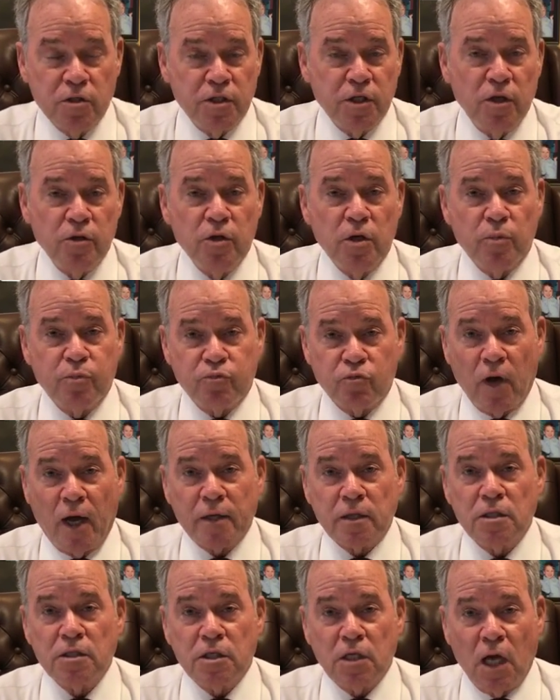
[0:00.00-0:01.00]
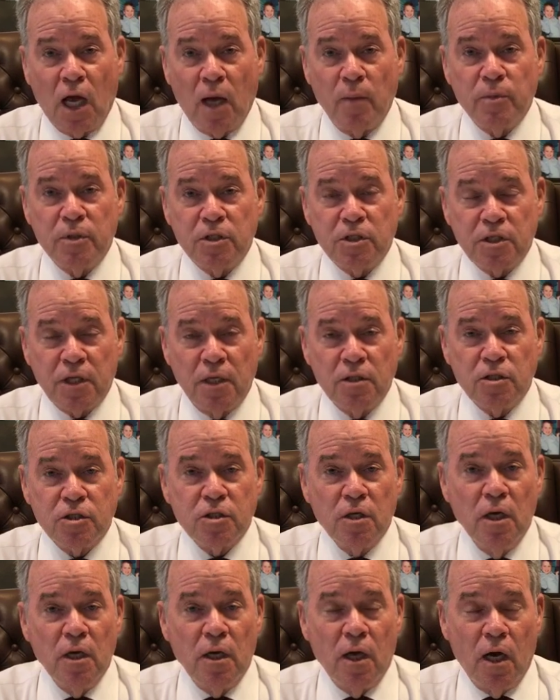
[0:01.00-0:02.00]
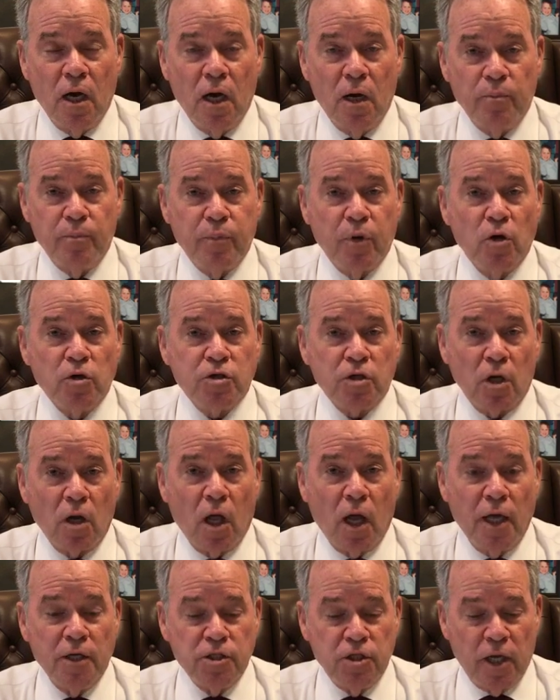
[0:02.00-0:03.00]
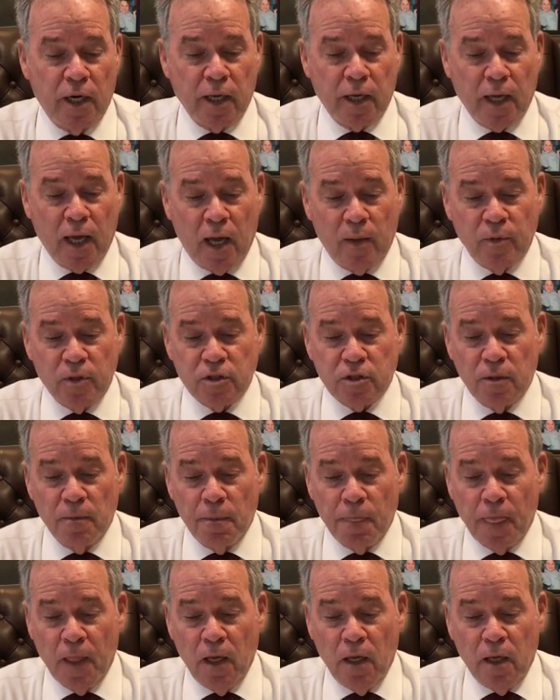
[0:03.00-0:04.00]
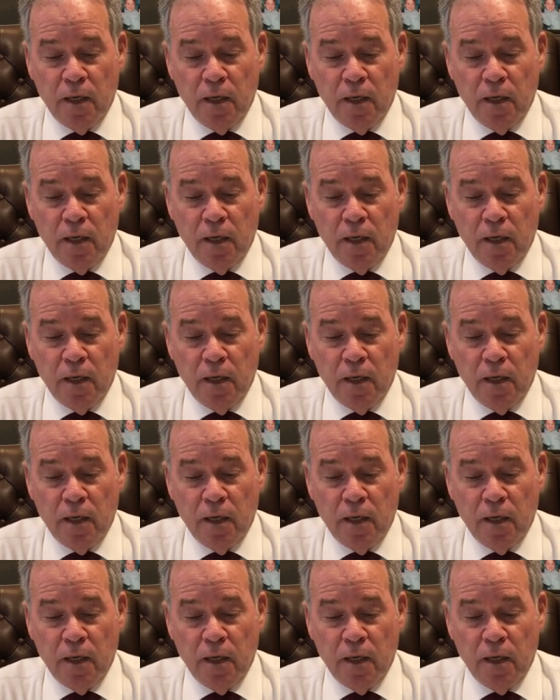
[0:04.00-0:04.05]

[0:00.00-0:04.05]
continue to practice common sense, personal hygienic habits.